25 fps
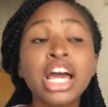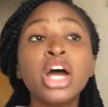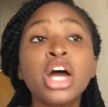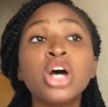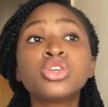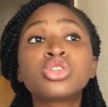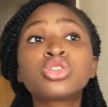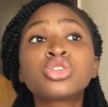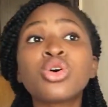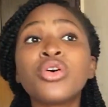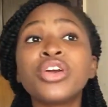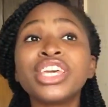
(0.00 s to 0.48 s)

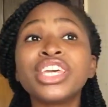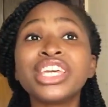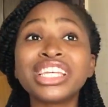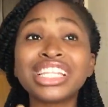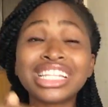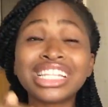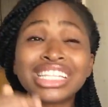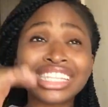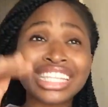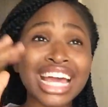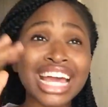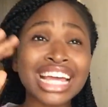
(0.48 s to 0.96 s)
So
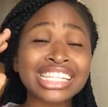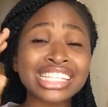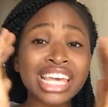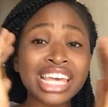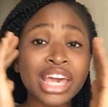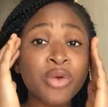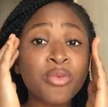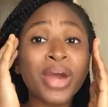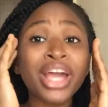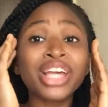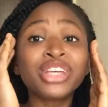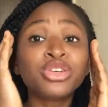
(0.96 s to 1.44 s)
there's
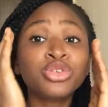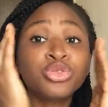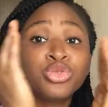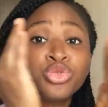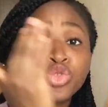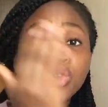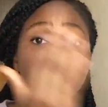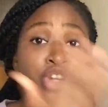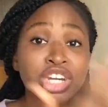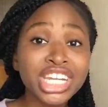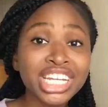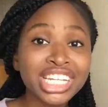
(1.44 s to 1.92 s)
a way
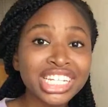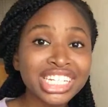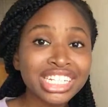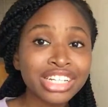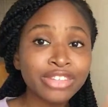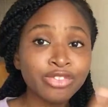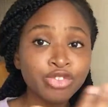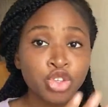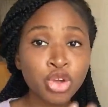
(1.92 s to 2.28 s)
you read.